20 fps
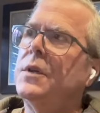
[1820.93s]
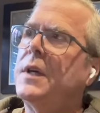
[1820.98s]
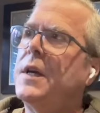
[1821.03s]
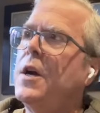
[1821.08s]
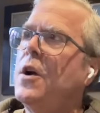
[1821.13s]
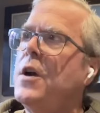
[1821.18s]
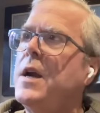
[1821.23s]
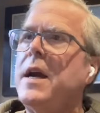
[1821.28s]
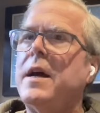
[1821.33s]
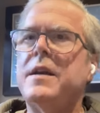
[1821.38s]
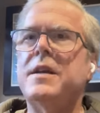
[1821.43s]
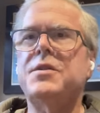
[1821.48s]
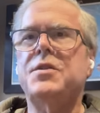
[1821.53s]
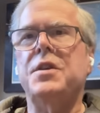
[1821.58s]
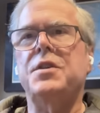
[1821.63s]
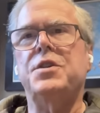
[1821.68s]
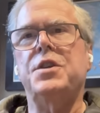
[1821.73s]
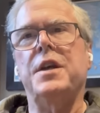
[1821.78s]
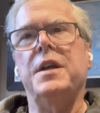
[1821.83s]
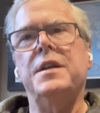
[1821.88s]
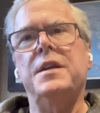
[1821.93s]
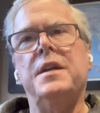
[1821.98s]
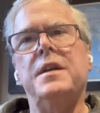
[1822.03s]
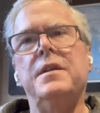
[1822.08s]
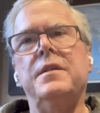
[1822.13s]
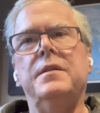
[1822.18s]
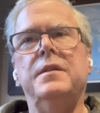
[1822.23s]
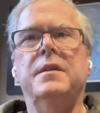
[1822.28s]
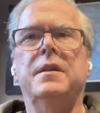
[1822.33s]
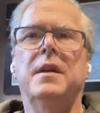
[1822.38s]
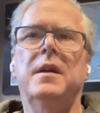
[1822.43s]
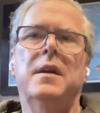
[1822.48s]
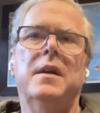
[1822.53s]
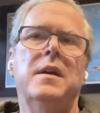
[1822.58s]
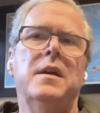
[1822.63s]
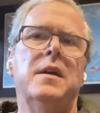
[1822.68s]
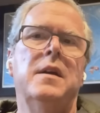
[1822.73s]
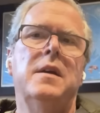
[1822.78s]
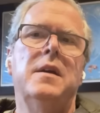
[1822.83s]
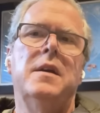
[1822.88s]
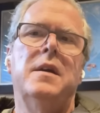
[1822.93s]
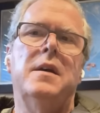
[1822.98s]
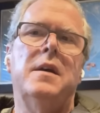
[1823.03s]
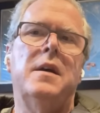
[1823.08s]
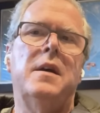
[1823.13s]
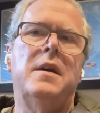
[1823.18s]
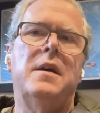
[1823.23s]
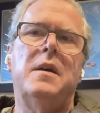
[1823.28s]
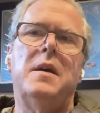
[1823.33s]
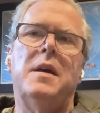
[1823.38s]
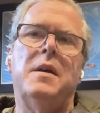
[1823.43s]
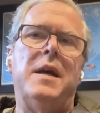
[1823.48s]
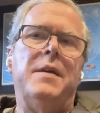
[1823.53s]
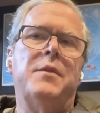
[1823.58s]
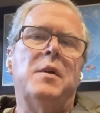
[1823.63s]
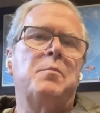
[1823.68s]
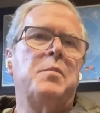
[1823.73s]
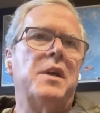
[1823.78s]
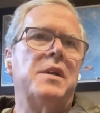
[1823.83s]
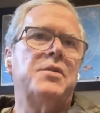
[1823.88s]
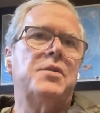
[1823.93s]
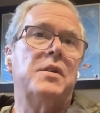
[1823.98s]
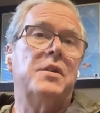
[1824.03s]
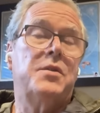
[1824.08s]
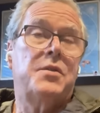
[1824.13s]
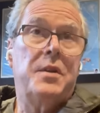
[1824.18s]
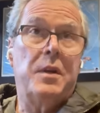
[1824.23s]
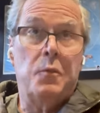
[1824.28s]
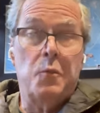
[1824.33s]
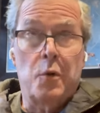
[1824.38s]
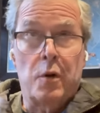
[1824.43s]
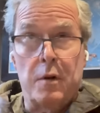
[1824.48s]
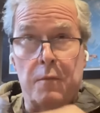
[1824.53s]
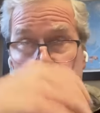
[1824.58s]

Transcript: to carry out his agenda. Hmm. Uh, I have a business that